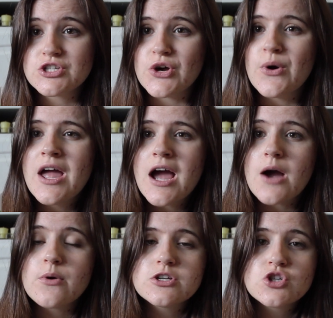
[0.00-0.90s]
so
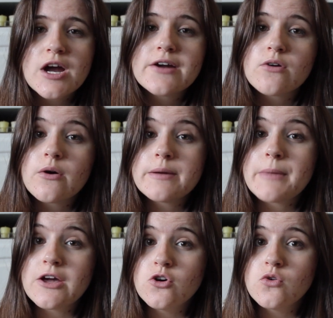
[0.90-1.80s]
I want to try growing
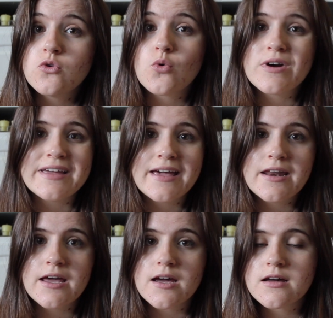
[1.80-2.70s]
my own
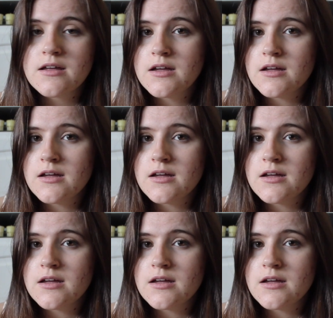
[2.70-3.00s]
organic,